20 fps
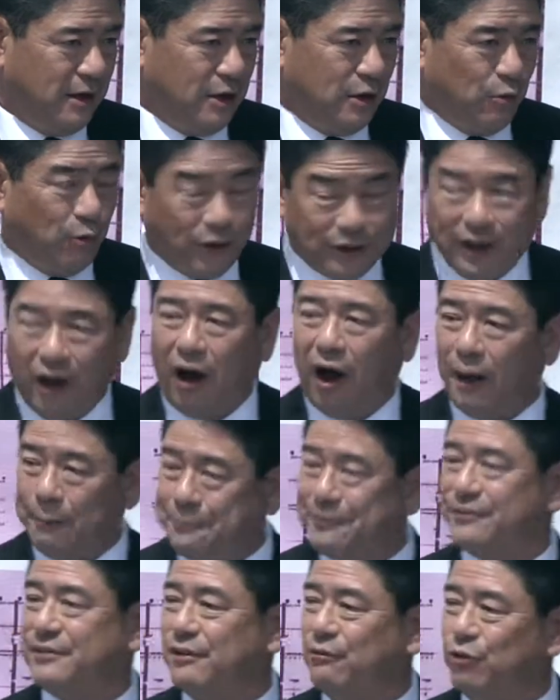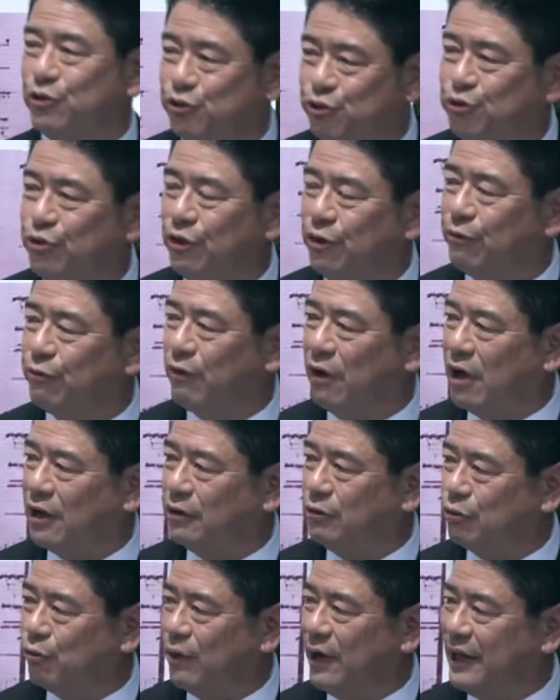Well, the opposite was true of
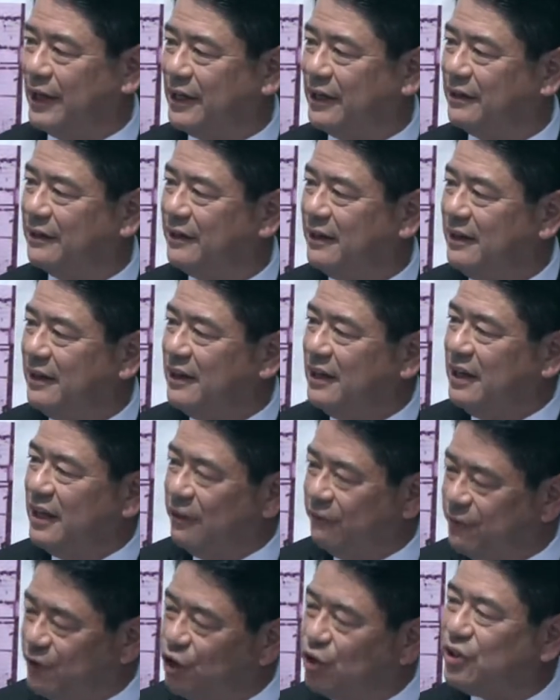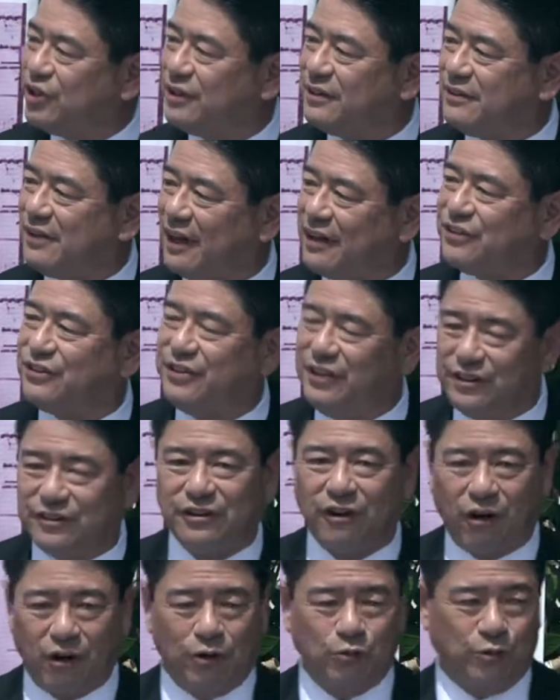Ronald Reagan. If you could touch his
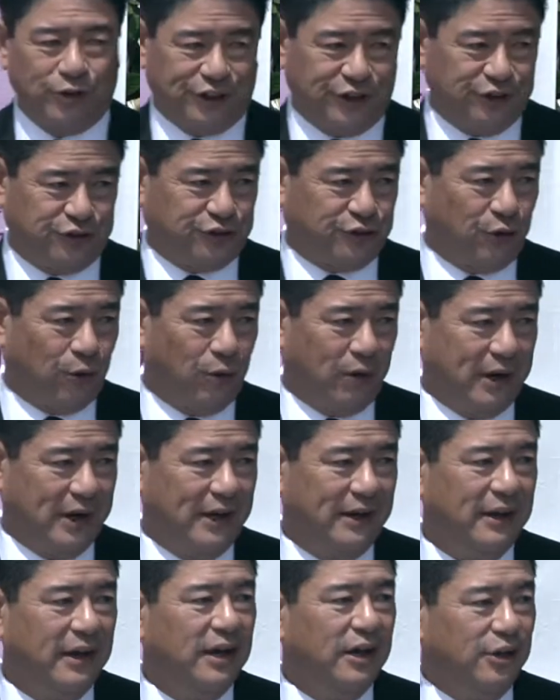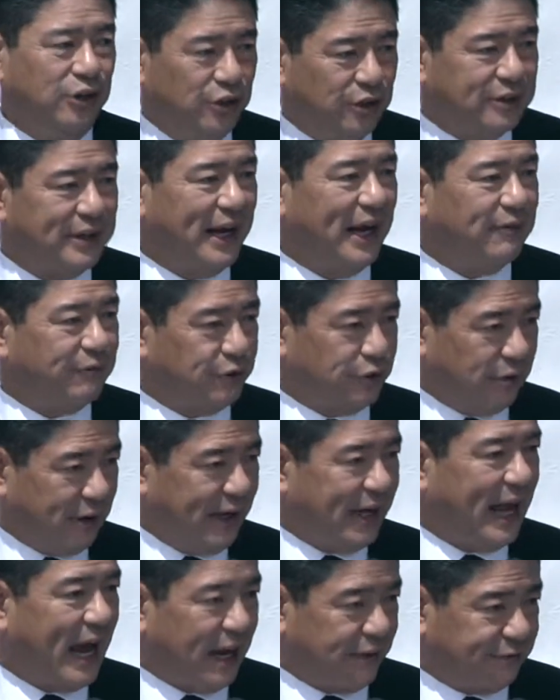heart with a story, you could have a
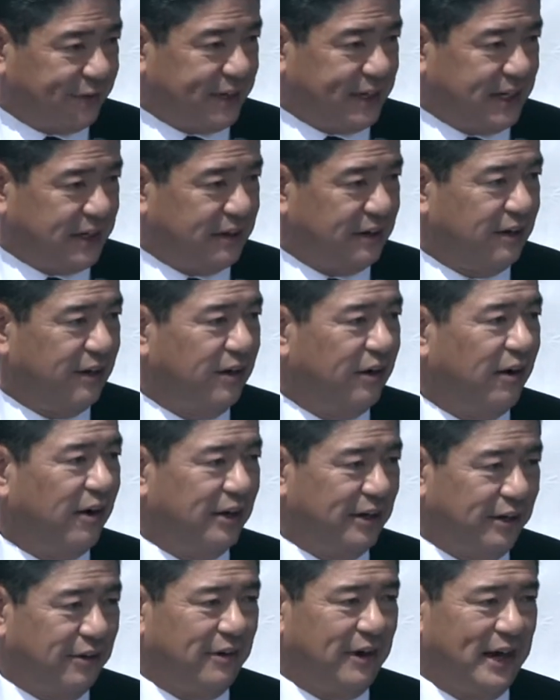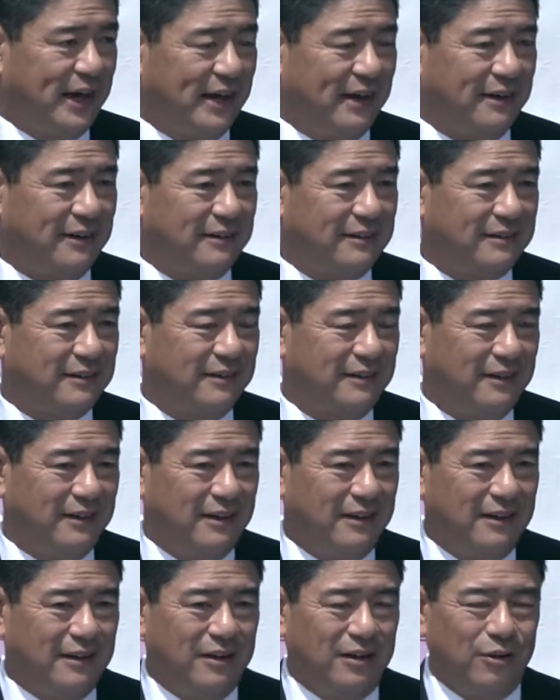great advocate on your hands.
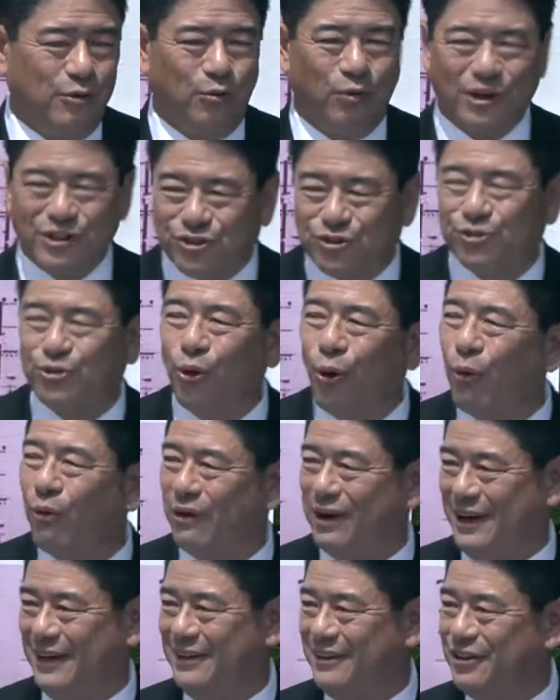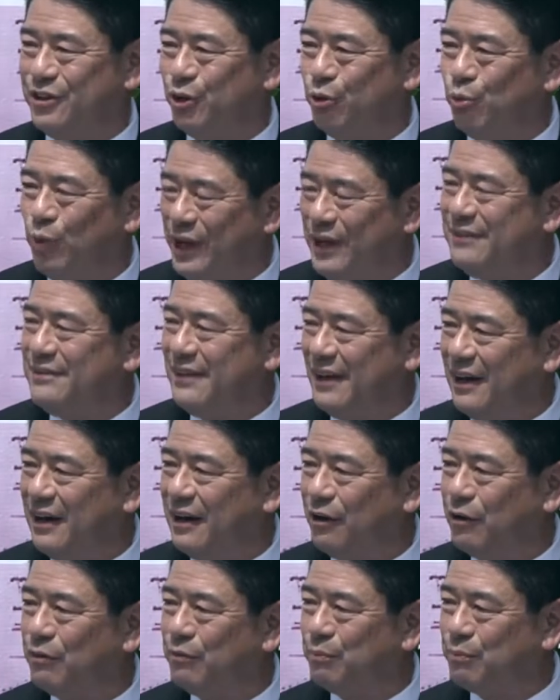What story could we
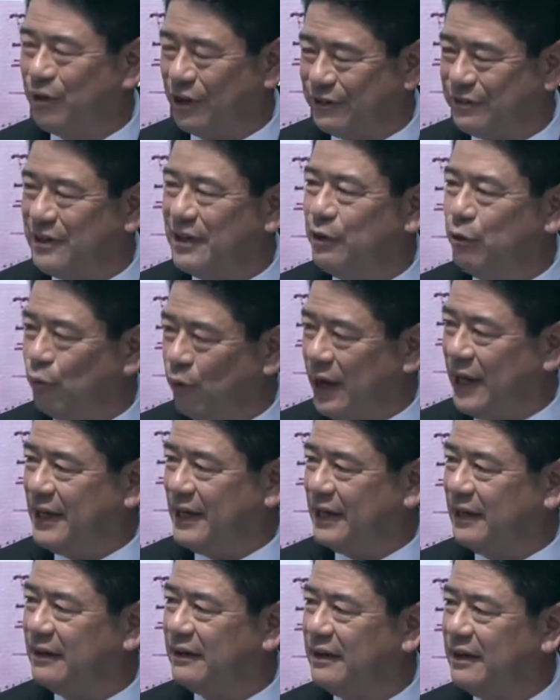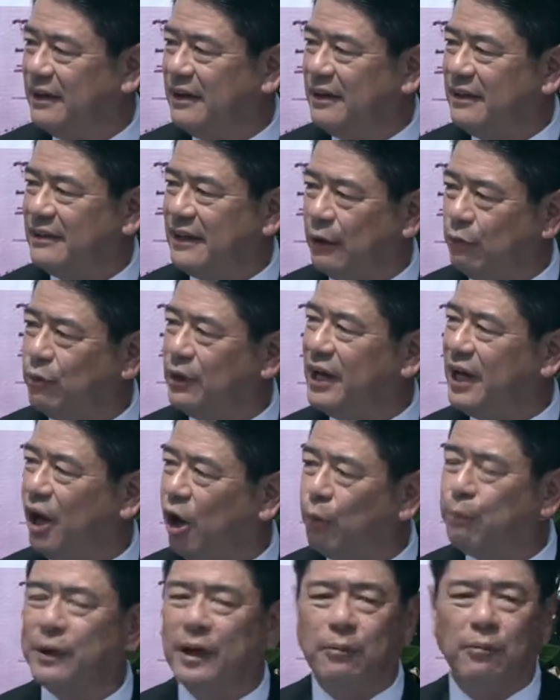tell President Reagan that would
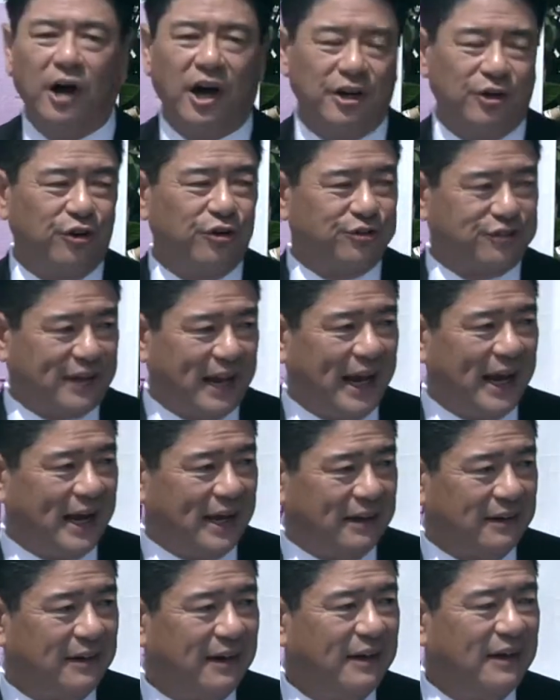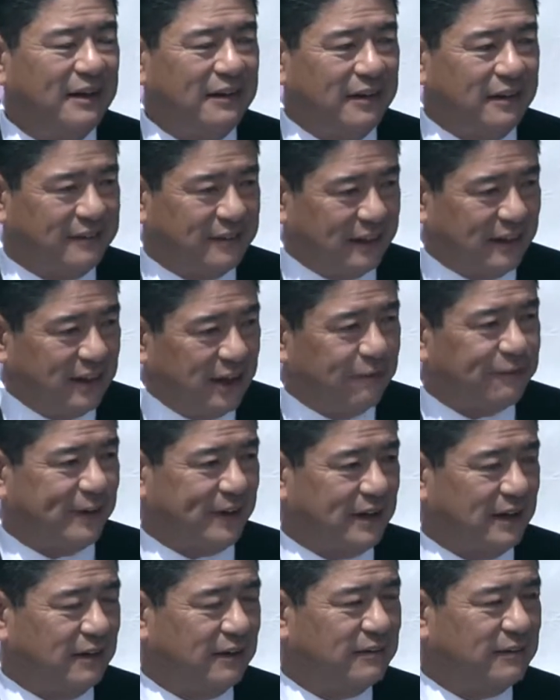help him understand the
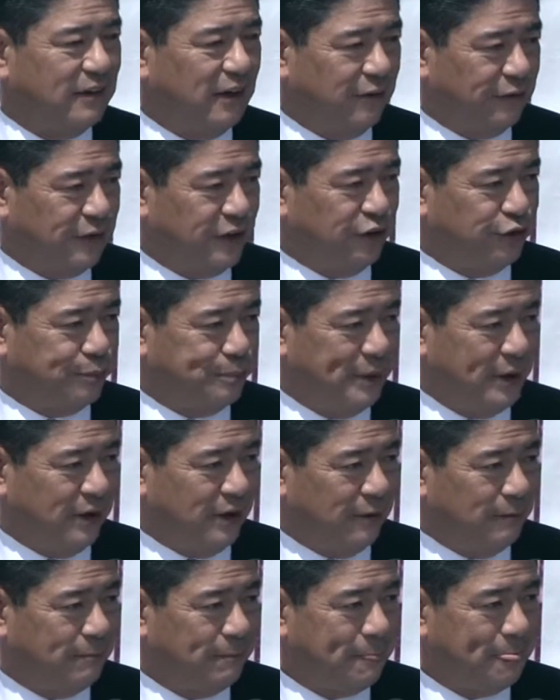significance of this bill?